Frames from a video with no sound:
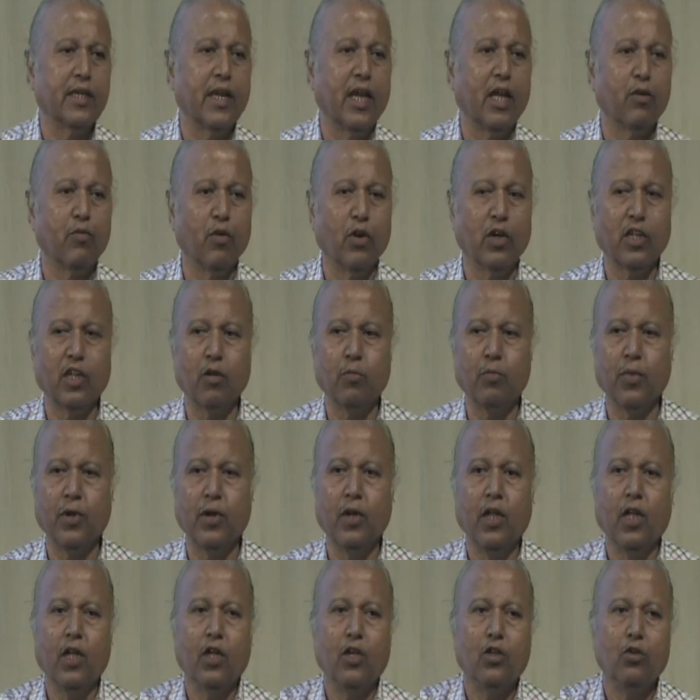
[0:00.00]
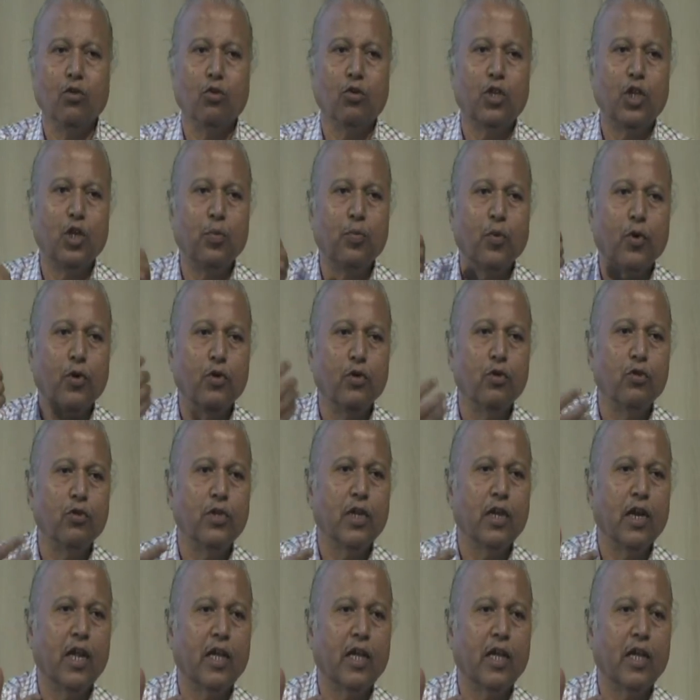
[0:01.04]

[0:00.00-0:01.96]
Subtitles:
Like for example, you keep on using,